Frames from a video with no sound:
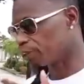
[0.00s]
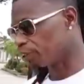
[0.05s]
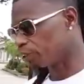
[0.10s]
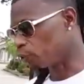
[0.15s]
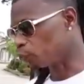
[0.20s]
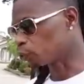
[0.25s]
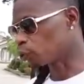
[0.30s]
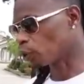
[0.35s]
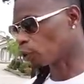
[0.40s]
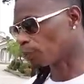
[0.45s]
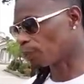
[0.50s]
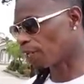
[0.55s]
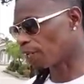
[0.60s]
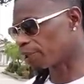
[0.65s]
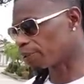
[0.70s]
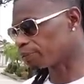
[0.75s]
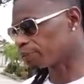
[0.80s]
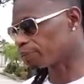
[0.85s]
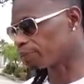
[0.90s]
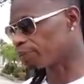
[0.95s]
You're talking about
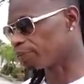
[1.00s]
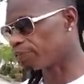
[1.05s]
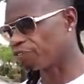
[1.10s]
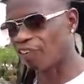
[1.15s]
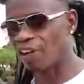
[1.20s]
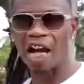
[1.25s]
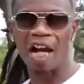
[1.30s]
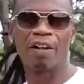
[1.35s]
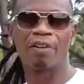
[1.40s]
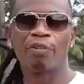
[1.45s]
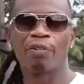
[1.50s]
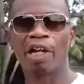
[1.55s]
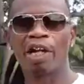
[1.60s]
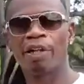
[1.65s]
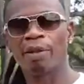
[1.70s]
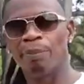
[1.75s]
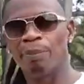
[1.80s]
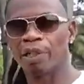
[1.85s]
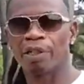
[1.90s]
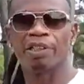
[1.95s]
five grand
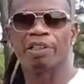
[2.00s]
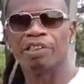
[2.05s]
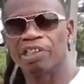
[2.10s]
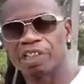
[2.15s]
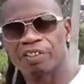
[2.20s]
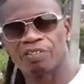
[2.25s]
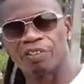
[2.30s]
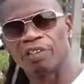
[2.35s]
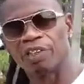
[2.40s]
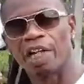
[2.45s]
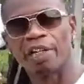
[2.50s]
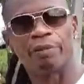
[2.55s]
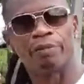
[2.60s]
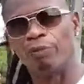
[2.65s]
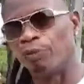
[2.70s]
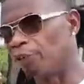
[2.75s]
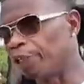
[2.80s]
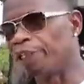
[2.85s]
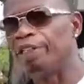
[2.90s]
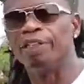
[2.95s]
or better just for like
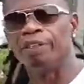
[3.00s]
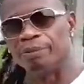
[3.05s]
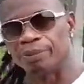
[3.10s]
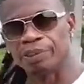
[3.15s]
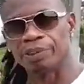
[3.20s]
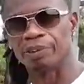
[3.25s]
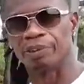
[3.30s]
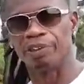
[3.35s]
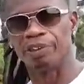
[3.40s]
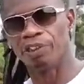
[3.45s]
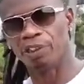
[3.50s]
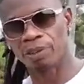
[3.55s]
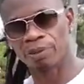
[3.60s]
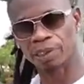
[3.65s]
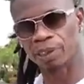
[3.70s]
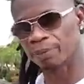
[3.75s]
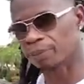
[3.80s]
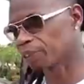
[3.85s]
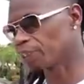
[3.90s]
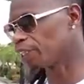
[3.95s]
rims. You know what
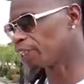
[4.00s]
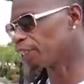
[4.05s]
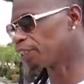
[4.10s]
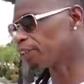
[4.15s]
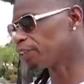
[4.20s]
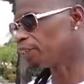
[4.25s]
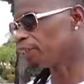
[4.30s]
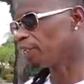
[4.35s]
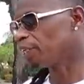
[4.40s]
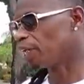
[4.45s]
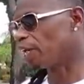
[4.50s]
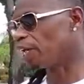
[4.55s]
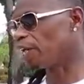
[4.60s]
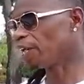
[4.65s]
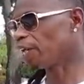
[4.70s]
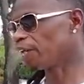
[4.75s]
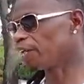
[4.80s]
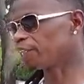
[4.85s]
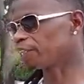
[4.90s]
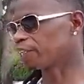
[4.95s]
I'm saying? And
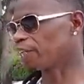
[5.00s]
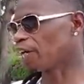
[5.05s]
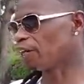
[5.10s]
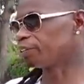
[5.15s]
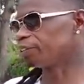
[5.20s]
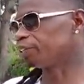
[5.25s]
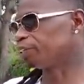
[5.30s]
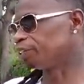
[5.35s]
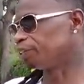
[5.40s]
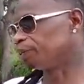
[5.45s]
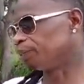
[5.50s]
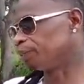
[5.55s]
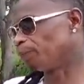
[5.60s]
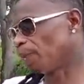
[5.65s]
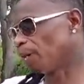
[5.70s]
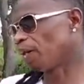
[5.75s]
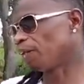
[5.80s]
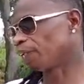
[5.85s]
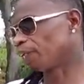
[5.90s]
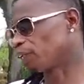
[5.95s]
that ain't count
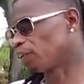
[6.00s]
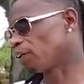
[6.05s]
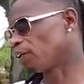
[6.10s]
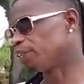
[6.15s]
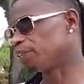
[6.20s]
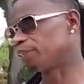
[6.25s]
buying the car